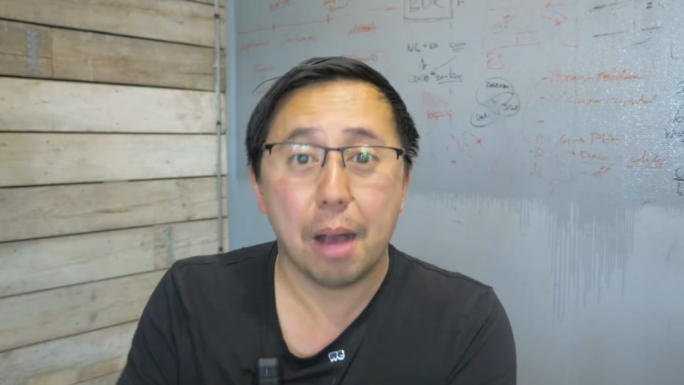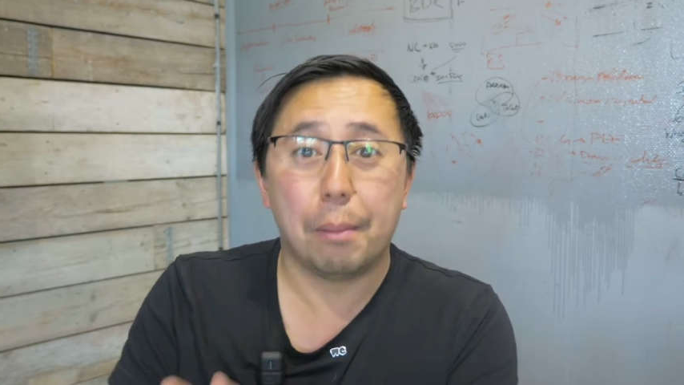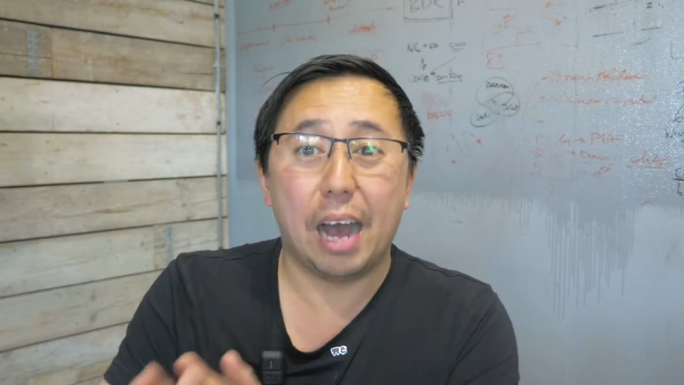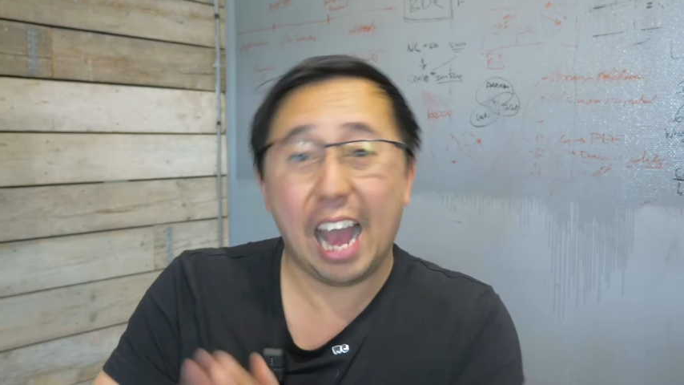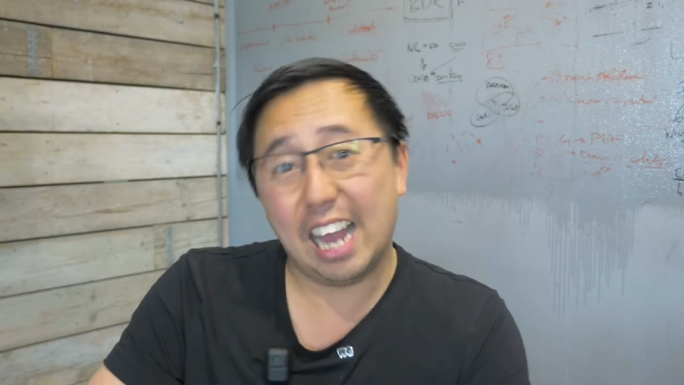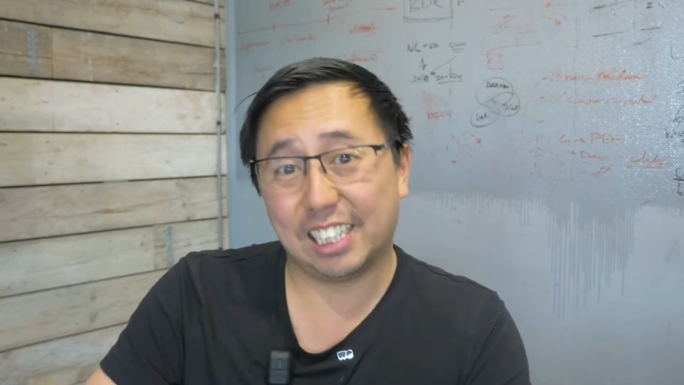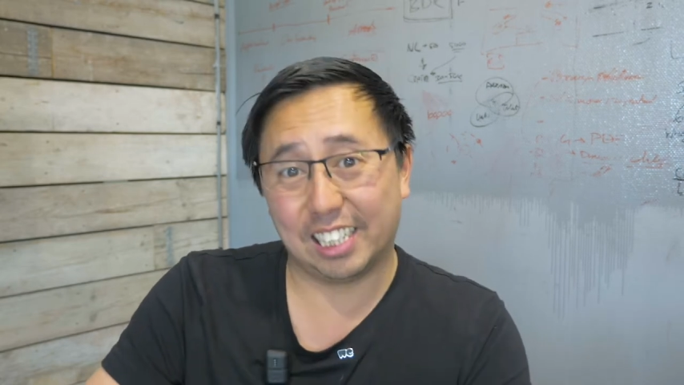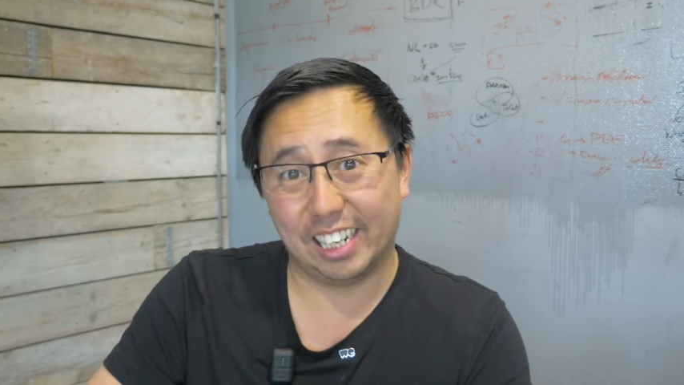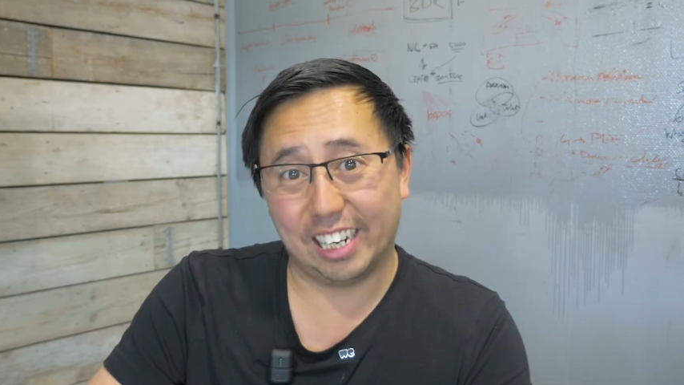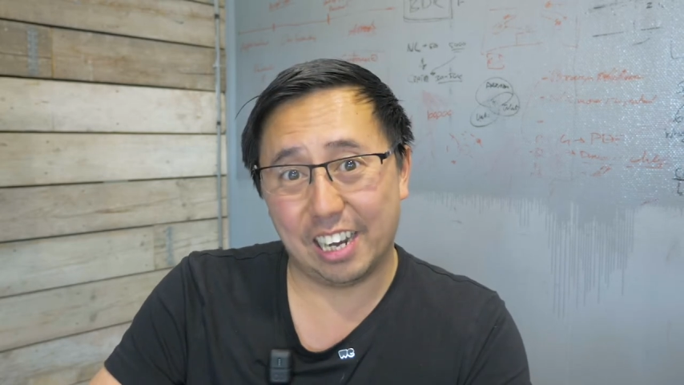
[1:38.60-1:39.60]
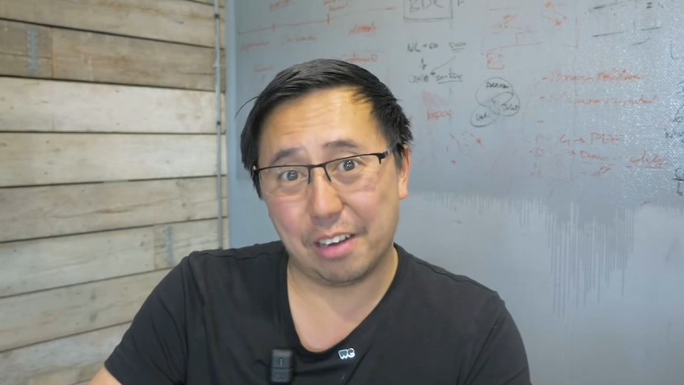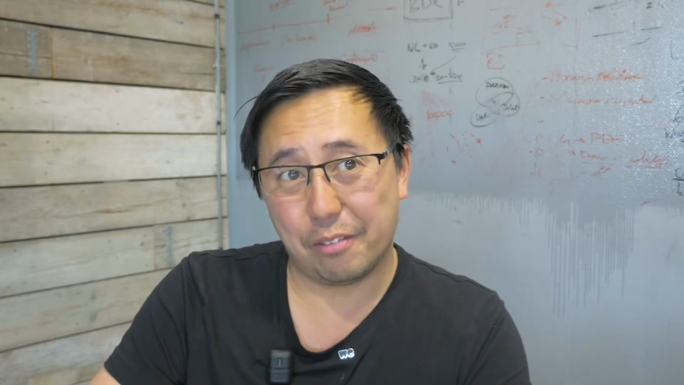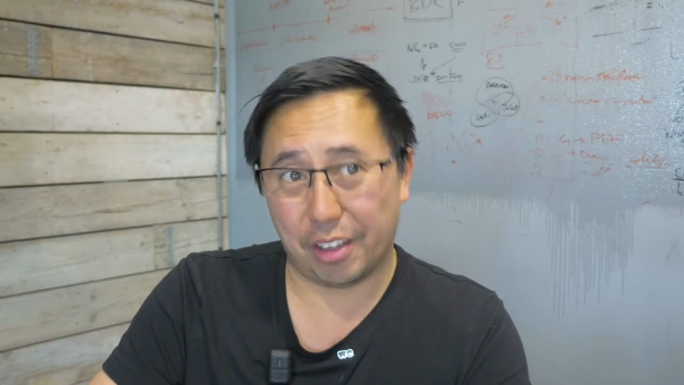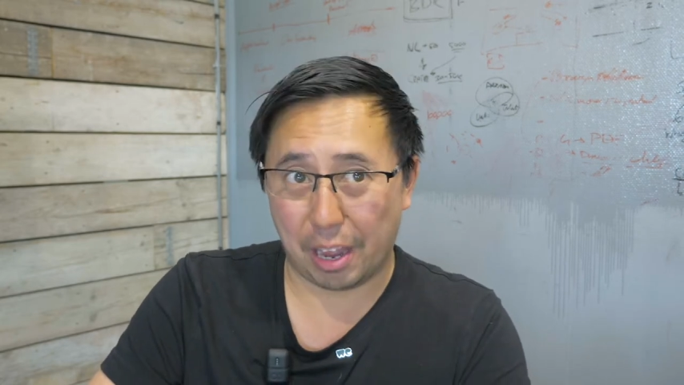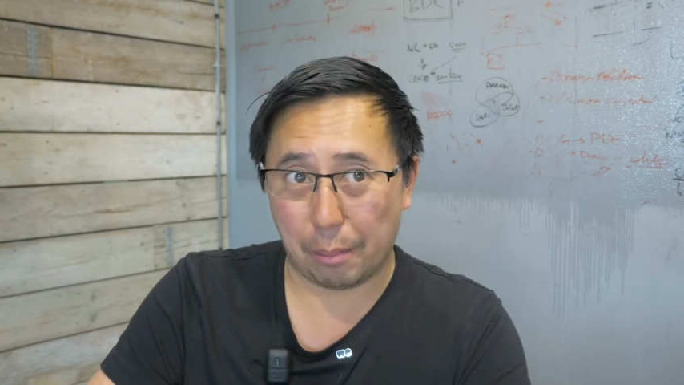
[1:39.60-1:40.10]
but actually,
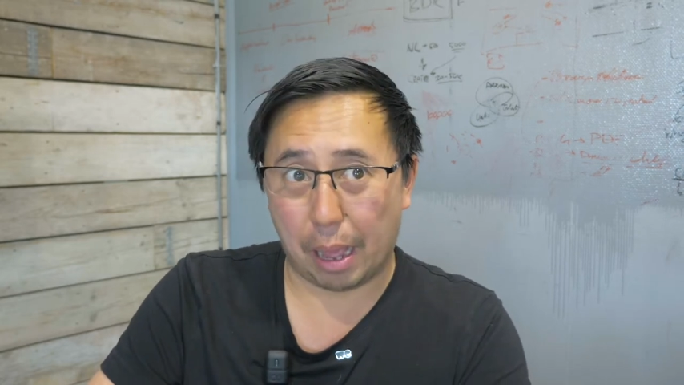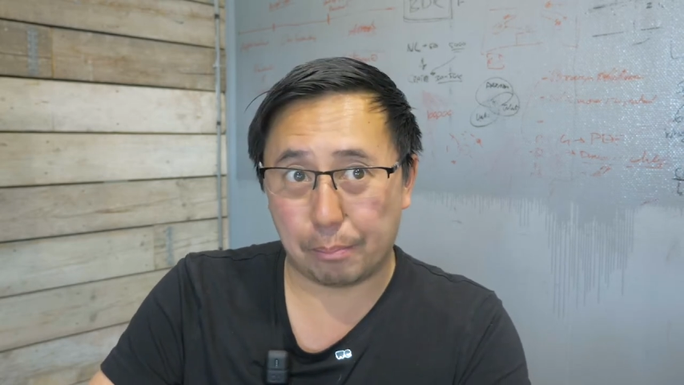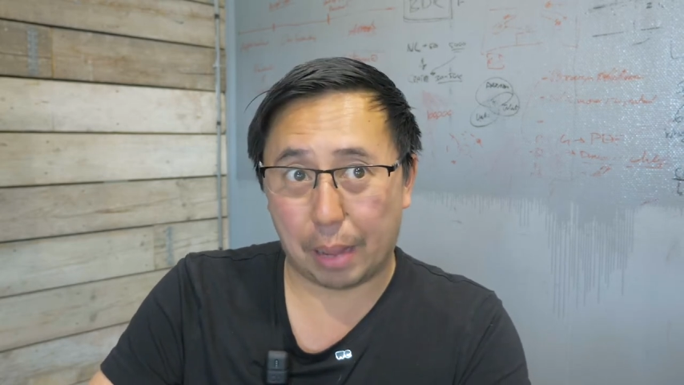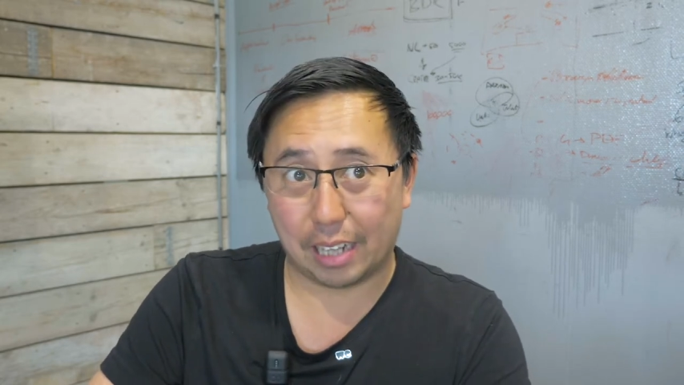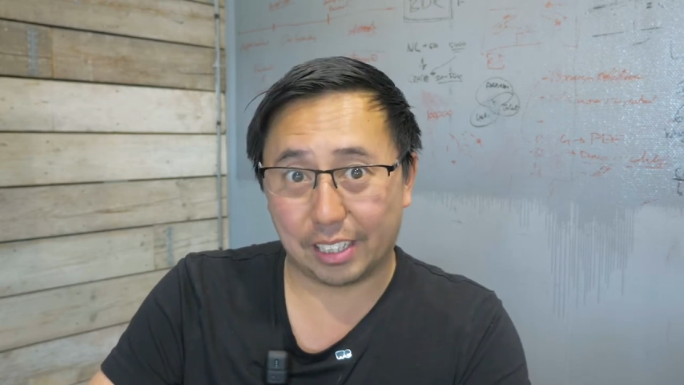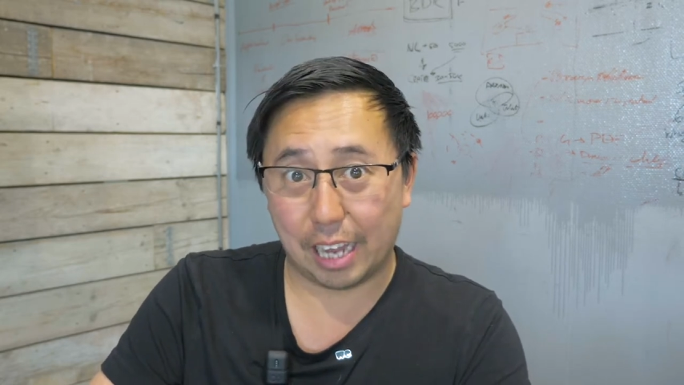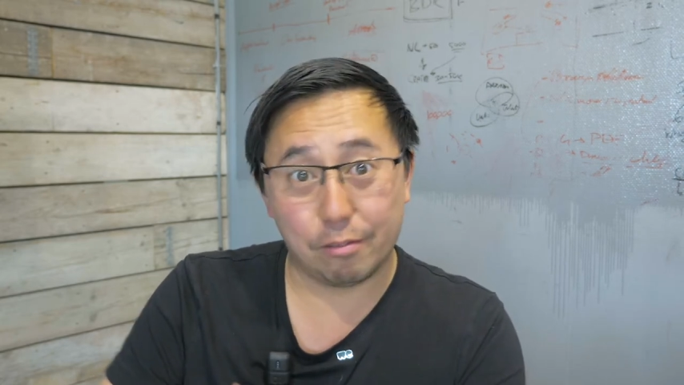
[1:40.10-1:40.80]
thinking about it